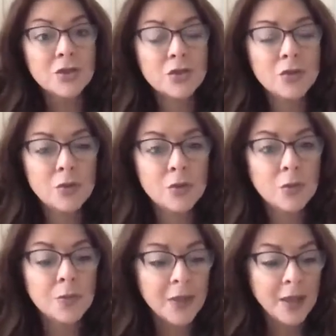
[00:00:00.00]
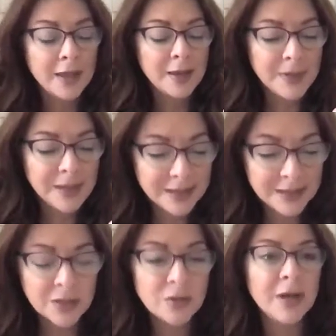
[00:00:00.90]
to be
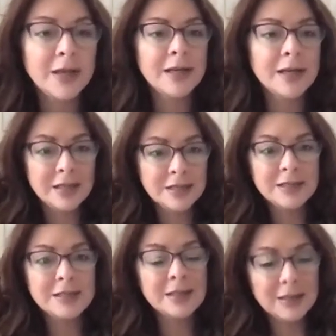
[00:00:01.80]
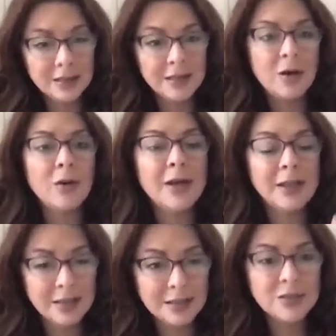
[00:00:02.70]
integrated into the ego and
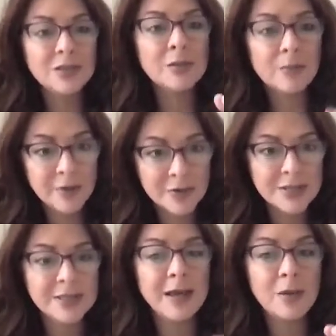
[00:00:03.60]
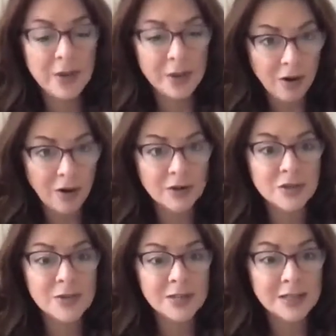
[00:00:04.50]
into the person that we are.
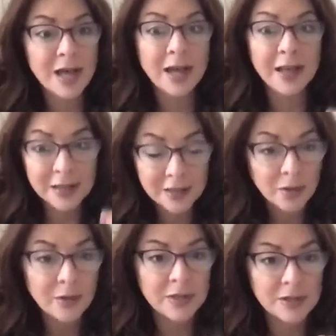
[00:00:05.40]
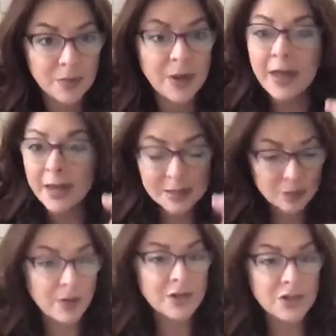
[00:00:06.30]
So it's not ego
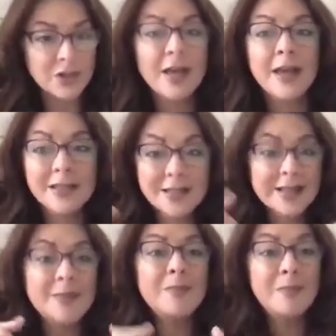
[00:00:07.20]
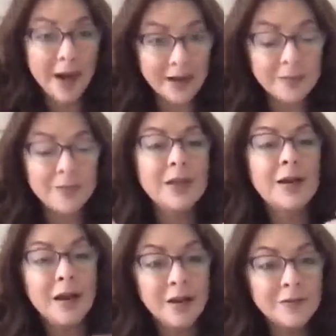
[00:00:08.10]
expression, it's an embodiment
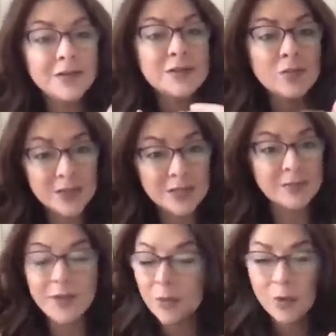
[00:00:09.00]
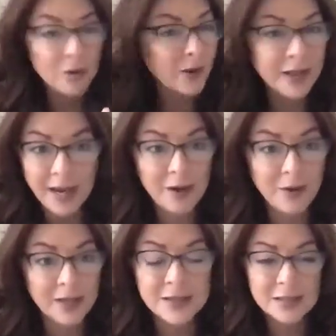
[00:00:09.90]
of this wisdom that we're already
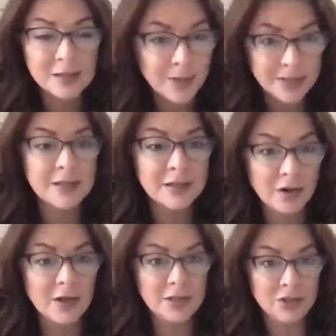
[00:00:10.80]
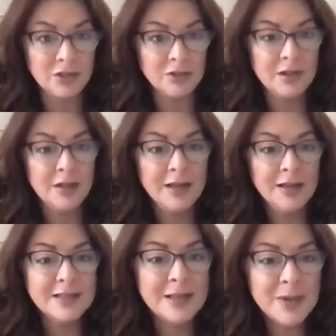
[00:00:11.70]
carrying into the present incarnation.
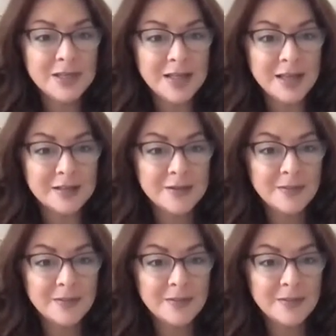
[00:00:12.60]
Does that make sense?